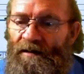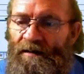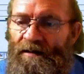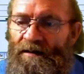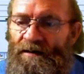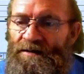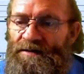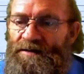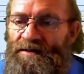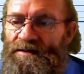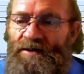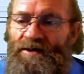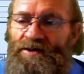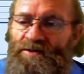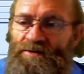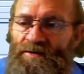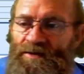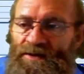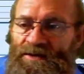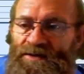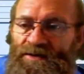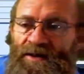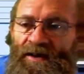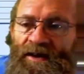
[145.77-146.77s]
there's
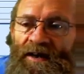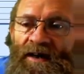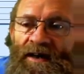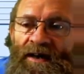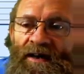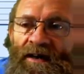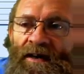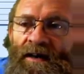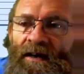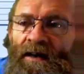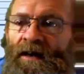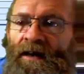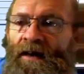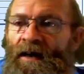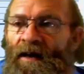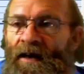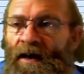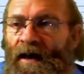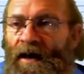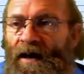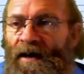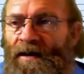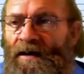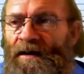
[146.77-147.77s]
GXWorks3.
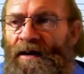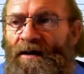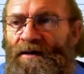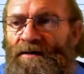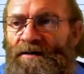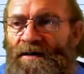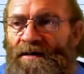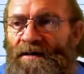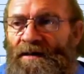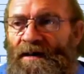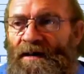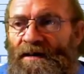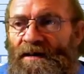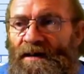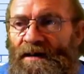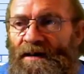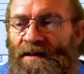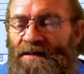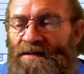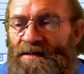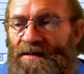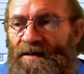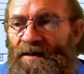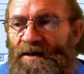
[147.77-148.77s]
I noted that
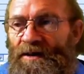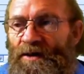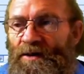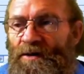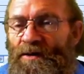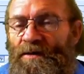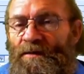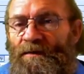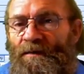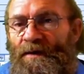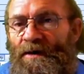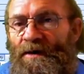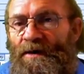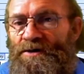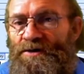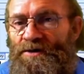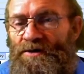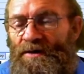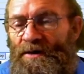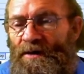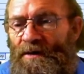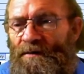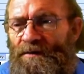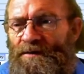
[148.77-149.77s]
there's a new
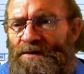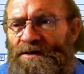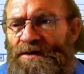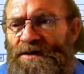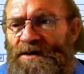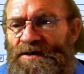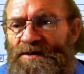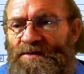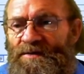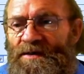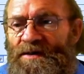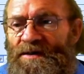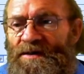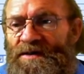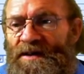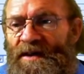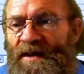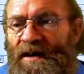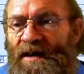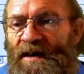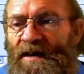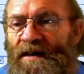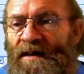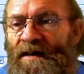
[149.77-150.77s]
version of
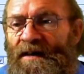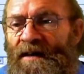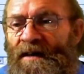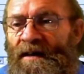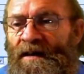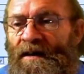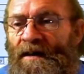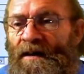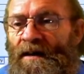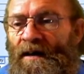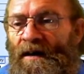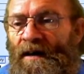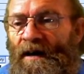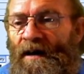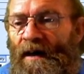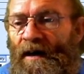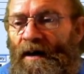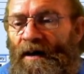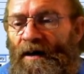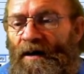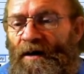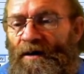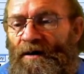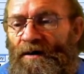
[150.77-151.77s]
GXWorks3.
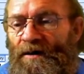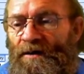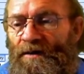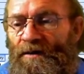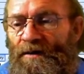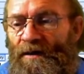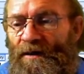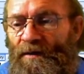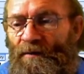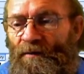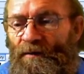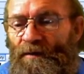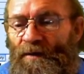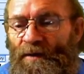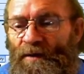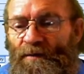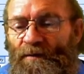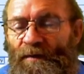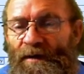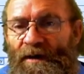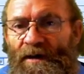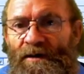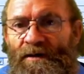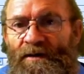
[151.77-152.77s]
You can feel
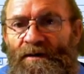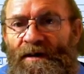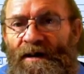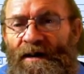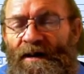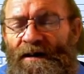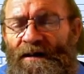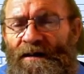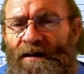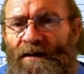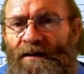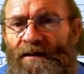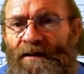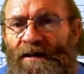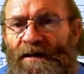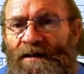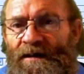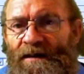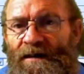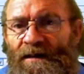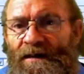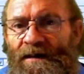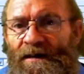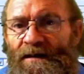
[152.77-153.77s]
free to download
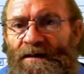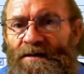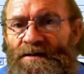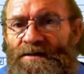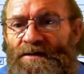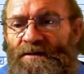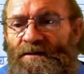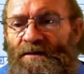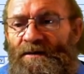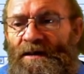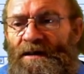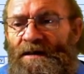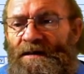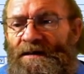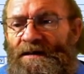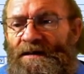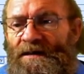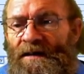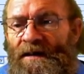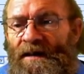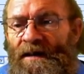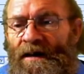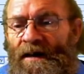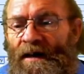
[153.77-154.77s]
it and install it.
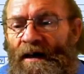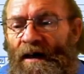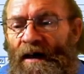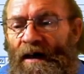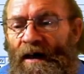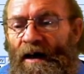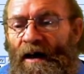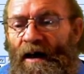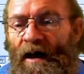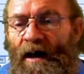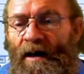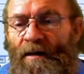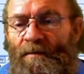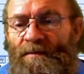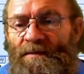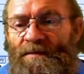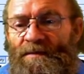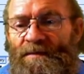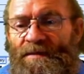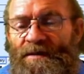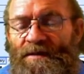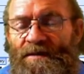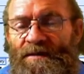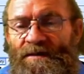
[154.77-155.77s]

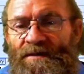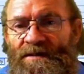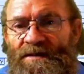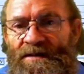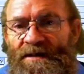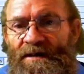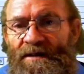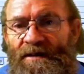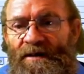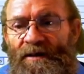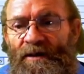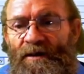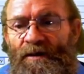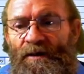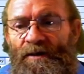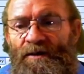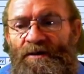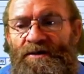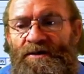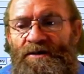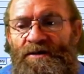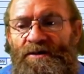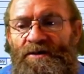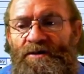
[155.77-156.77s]
I'm still going to
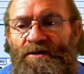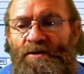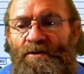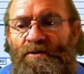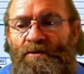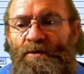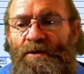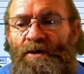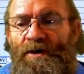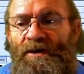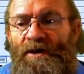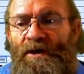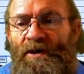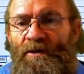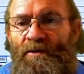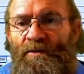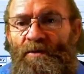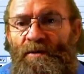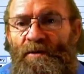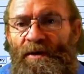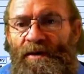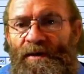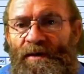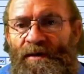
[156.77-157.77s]
continue working
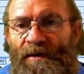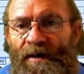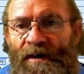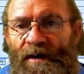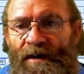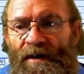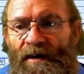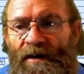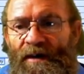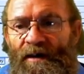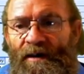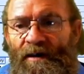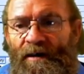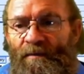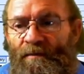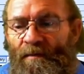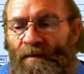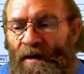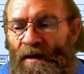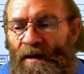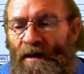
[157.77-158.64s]
with the